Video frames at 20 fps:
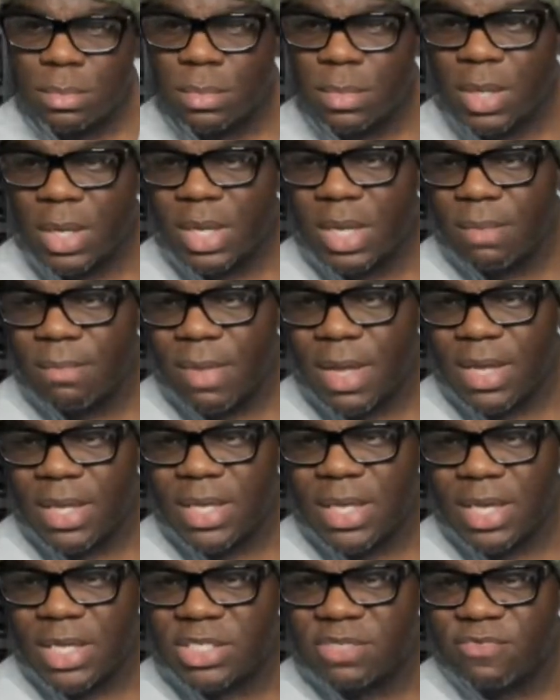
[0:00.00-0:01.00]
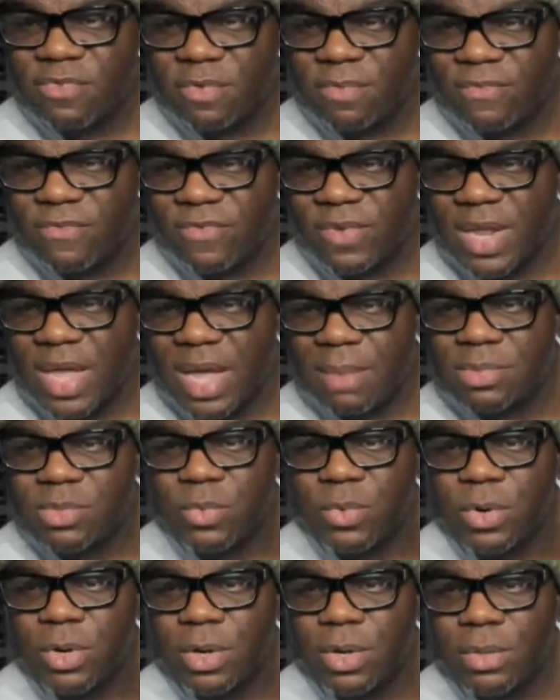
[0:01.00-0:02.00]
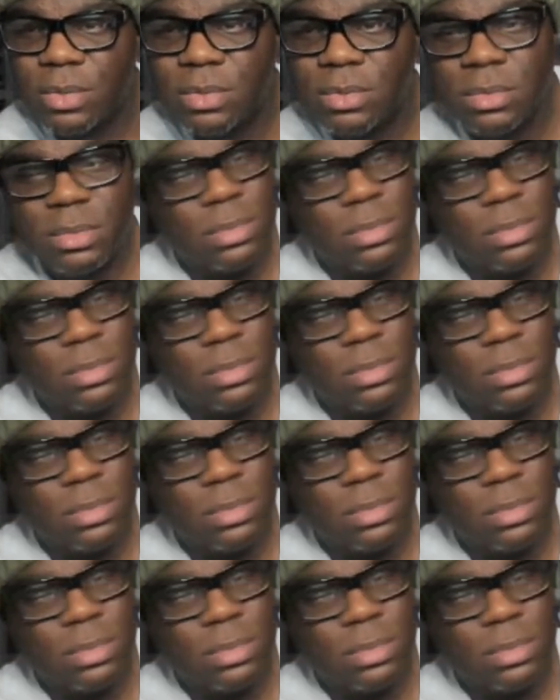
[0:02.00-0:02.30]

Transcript: I get my kicks from Flops World.